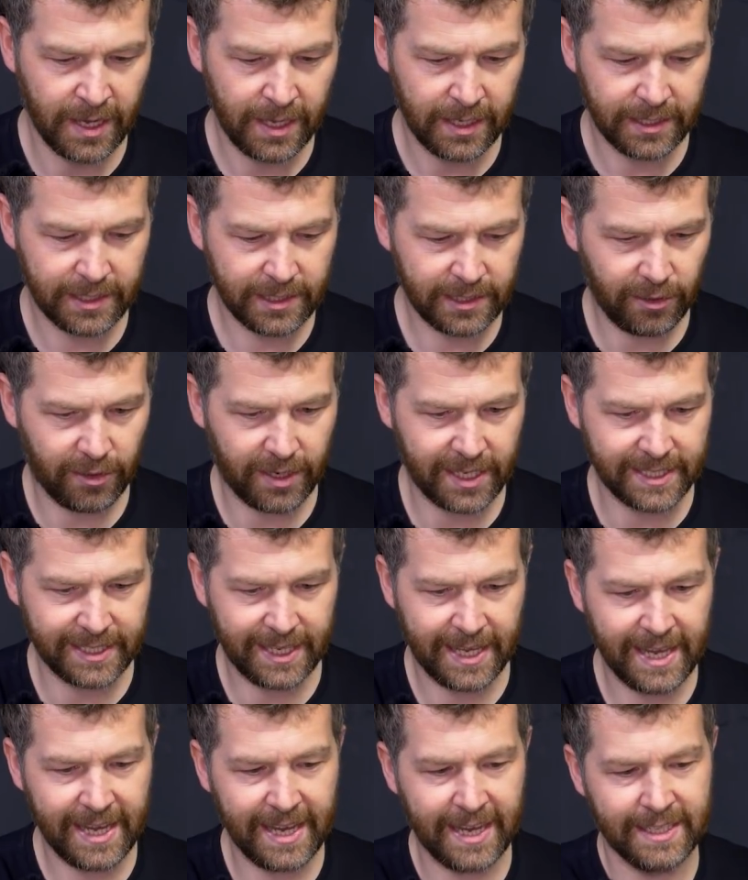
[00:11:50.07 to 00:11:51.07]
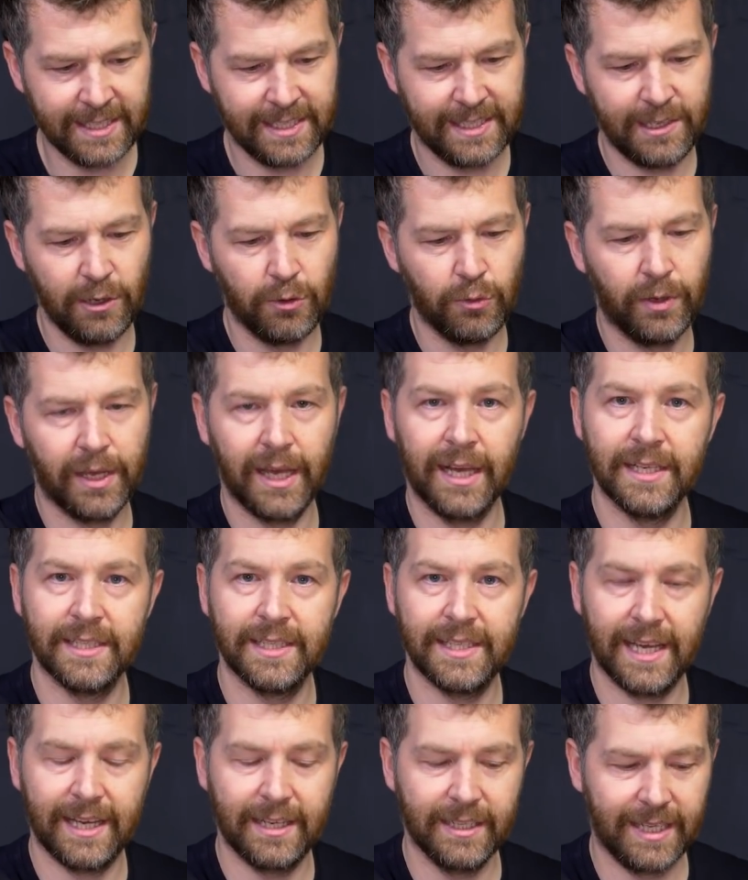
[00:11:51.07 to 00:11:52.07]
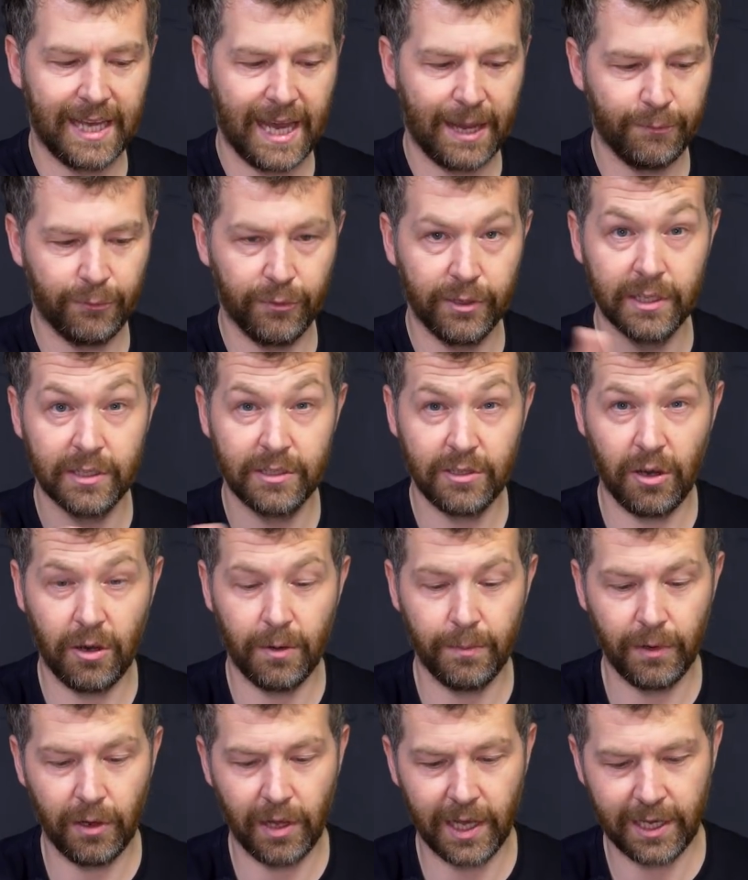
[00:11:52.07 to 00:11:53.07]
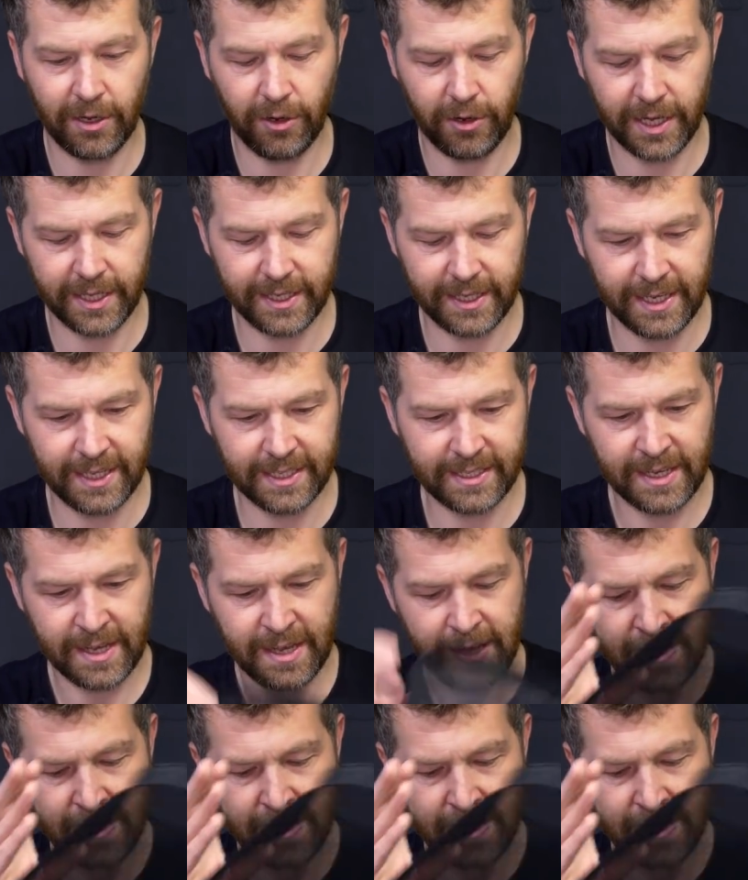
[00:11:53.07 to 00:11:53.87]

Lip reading: size kit, and still get a second camera in the top like I did.